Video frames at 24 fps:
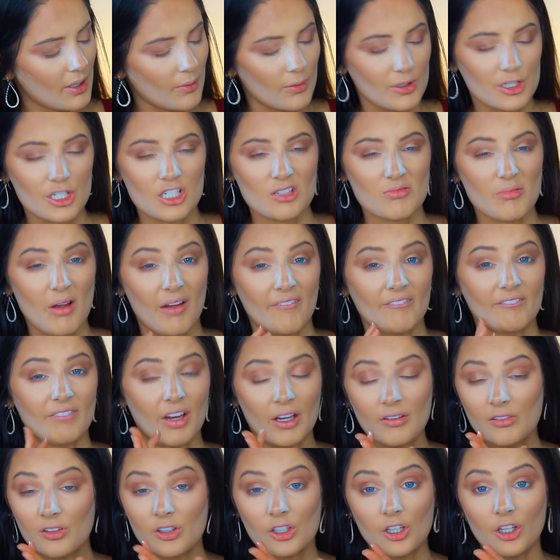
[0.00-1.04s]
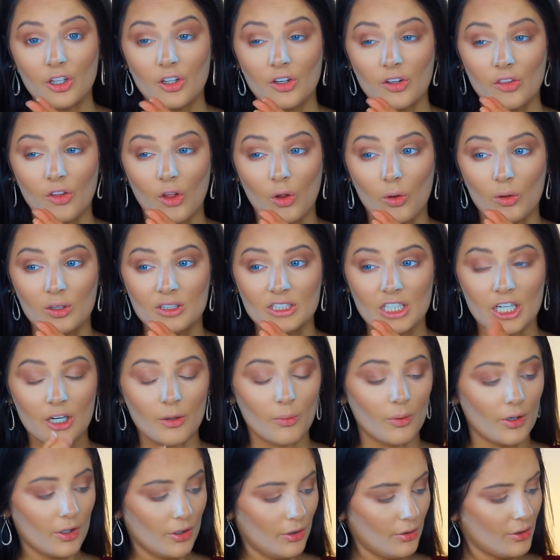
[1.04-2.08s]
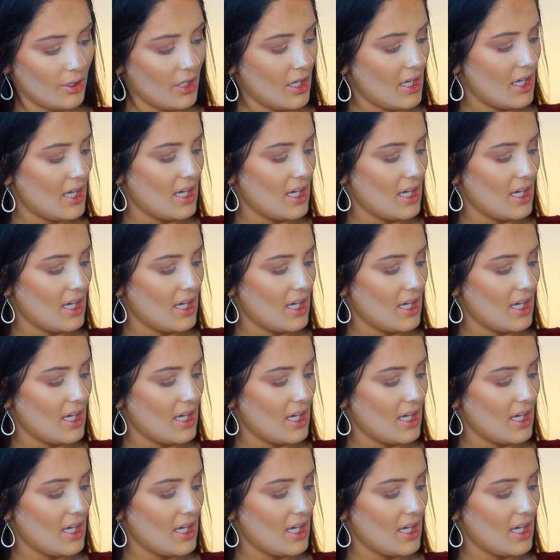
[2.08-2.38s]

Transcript: which is my favorite color in the whole entire world.